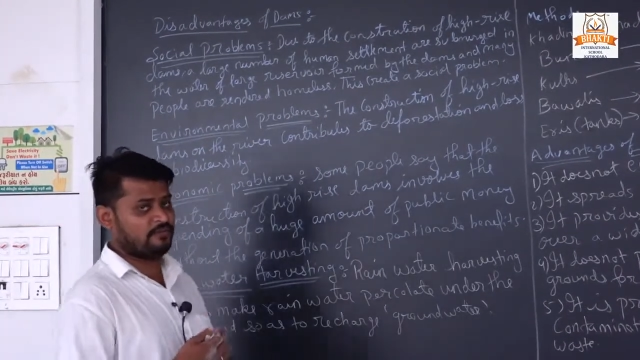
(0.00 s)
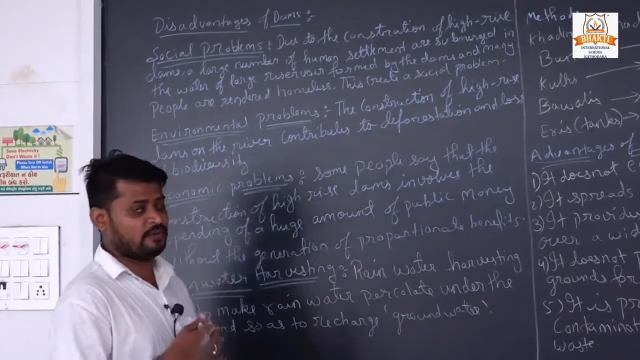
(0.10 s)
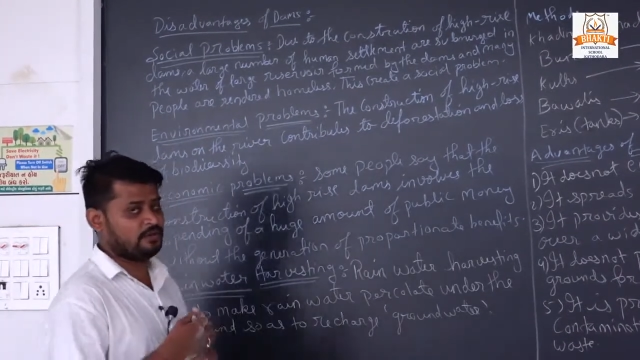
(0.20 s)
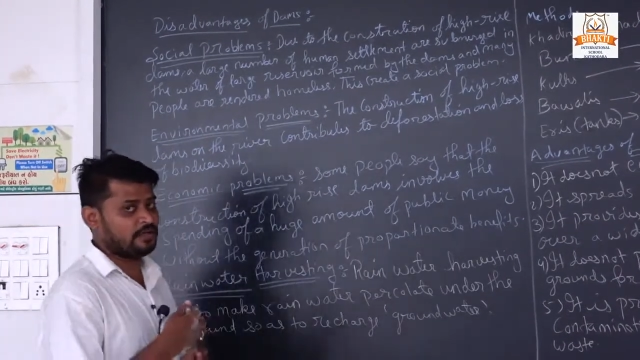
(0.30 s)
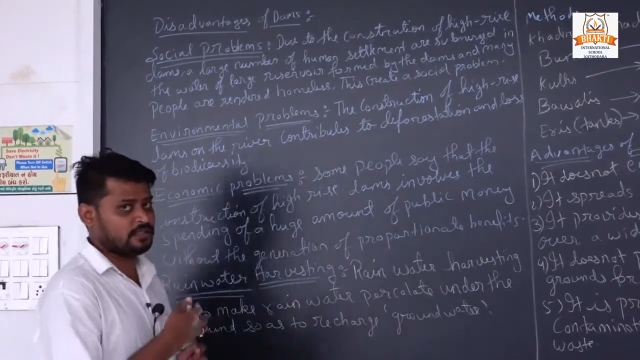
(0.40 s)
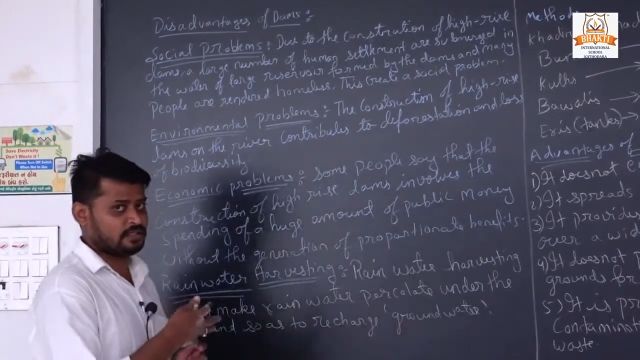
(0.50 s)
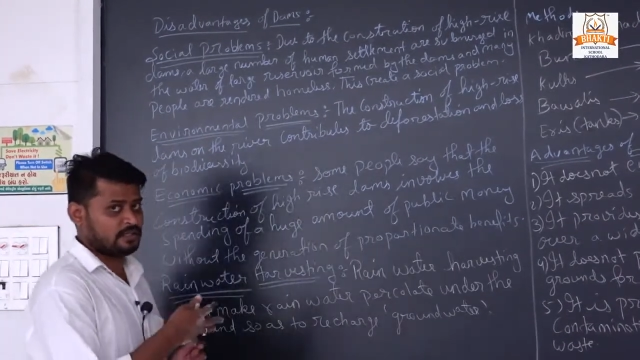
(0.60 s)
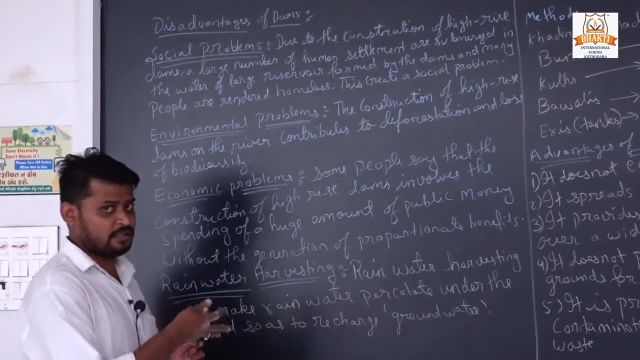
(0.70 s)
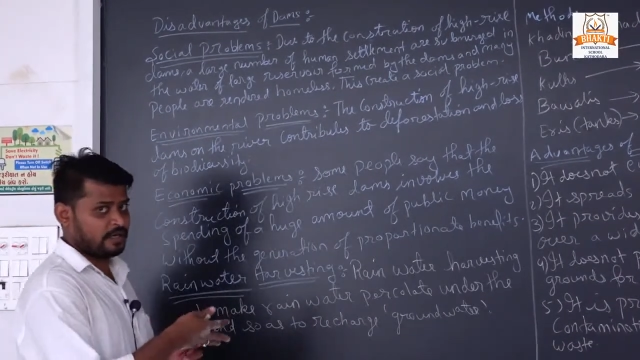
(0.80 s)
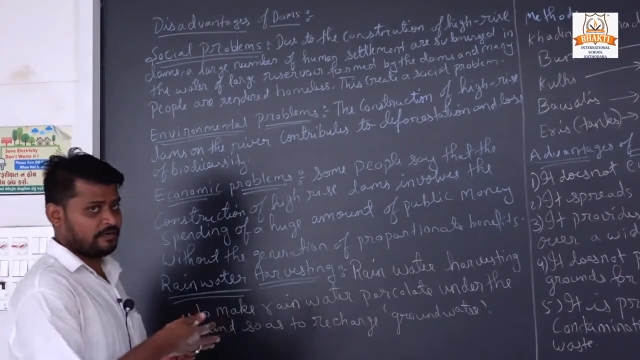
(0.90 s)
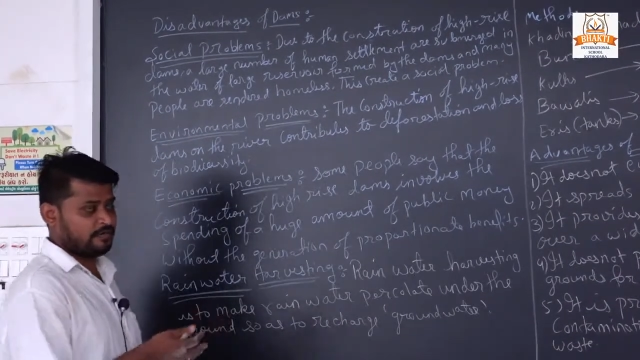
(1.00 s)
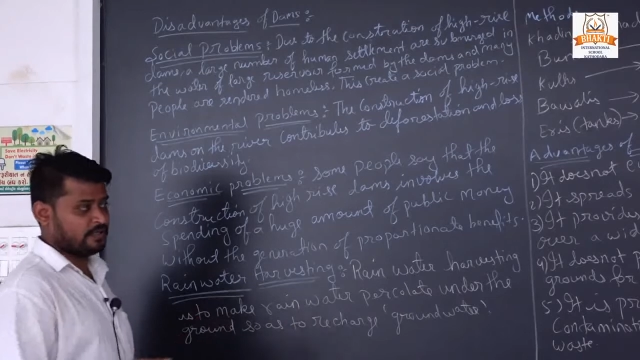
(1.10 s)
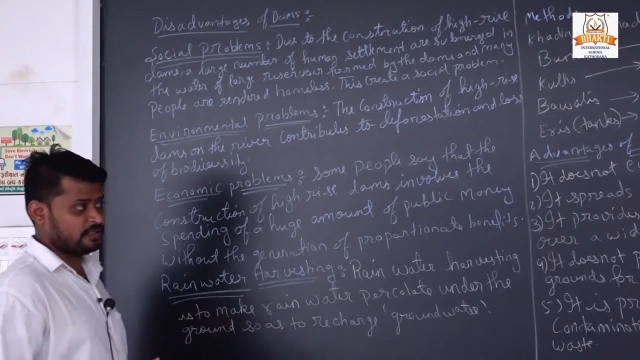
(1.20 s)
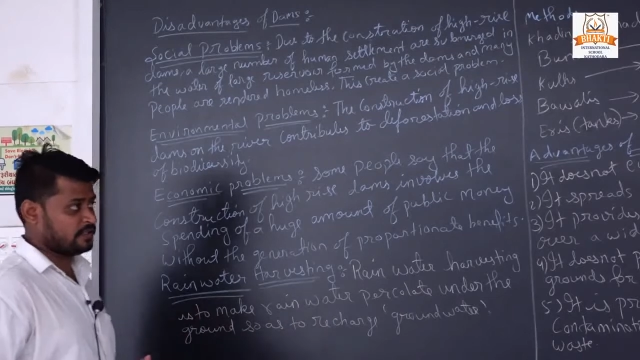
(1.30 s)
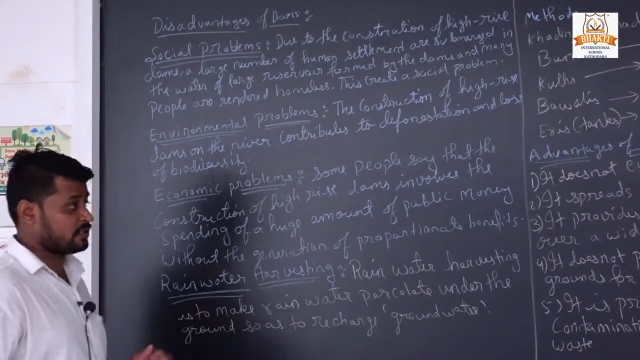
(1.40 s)
We already studied
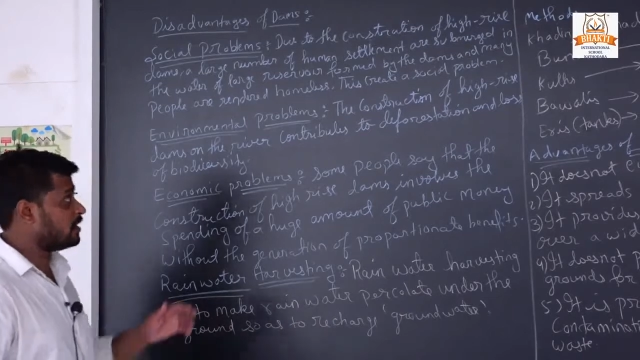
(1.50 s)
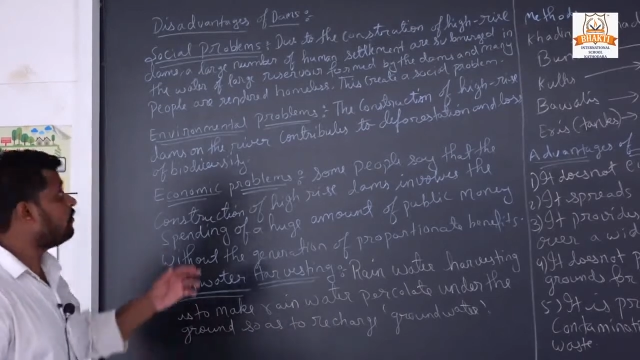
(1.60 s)
advantages. Now